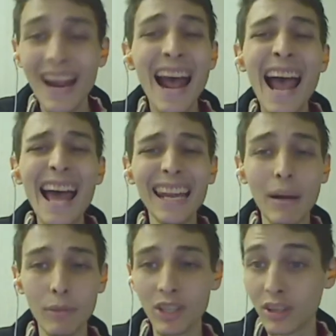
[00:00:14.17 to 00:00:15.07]
allow me to
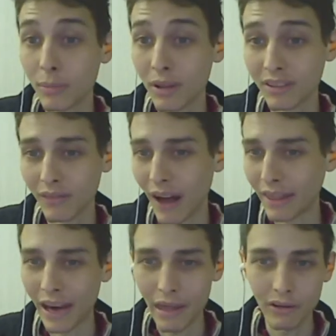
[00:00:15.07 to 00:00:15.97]
demystify the
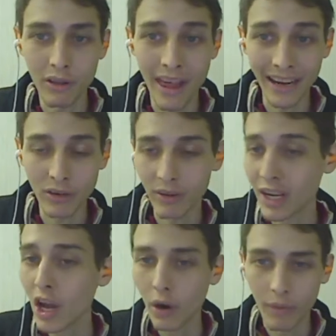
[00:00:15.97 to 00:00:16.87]
answer to that inquiry
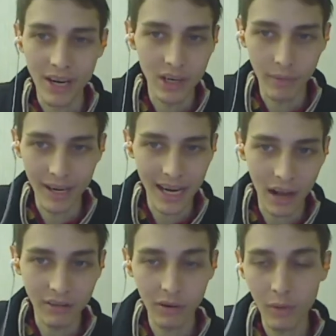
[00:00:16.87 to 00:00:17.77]
right here, right now. So
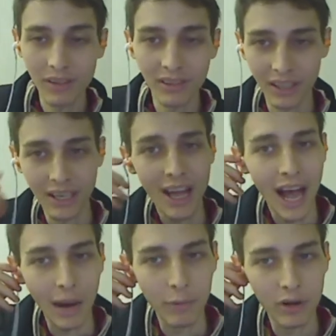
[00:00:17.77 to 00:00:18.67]
recently, I
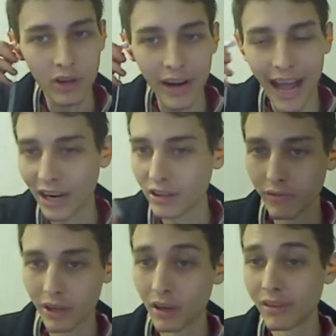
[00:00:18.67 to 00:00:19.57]
procured action
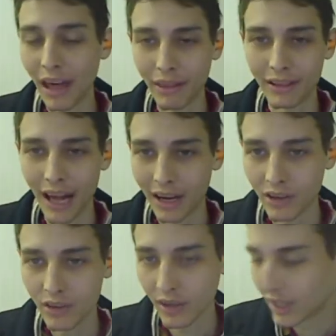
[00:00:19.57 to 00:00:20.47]
figures at the Dollar
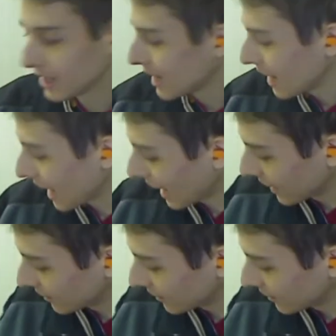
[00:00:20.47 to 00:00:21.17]
Tree, and